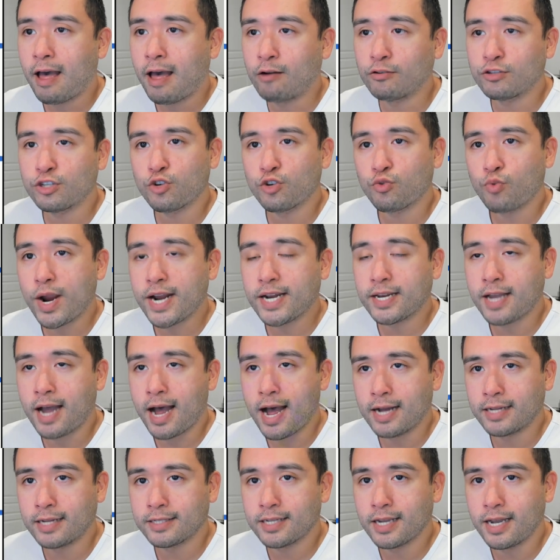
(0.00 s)
how to write
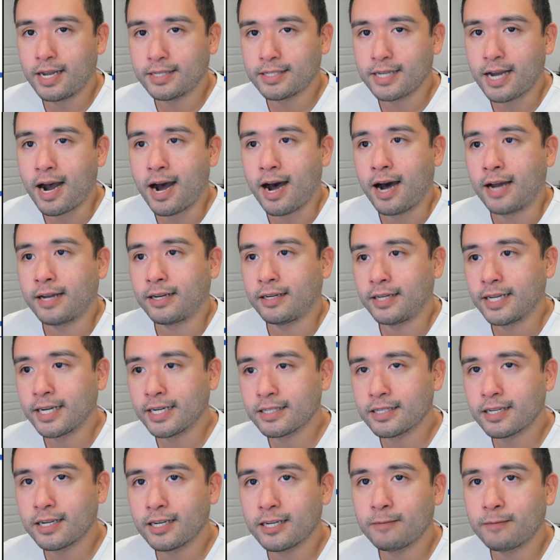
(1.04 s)
content on
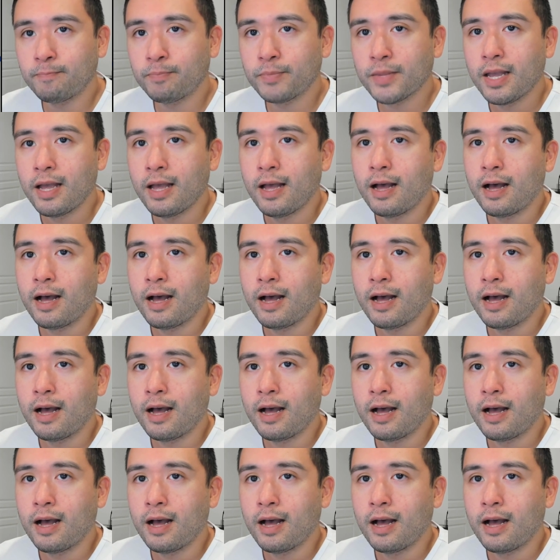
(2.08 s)
LinkedIn.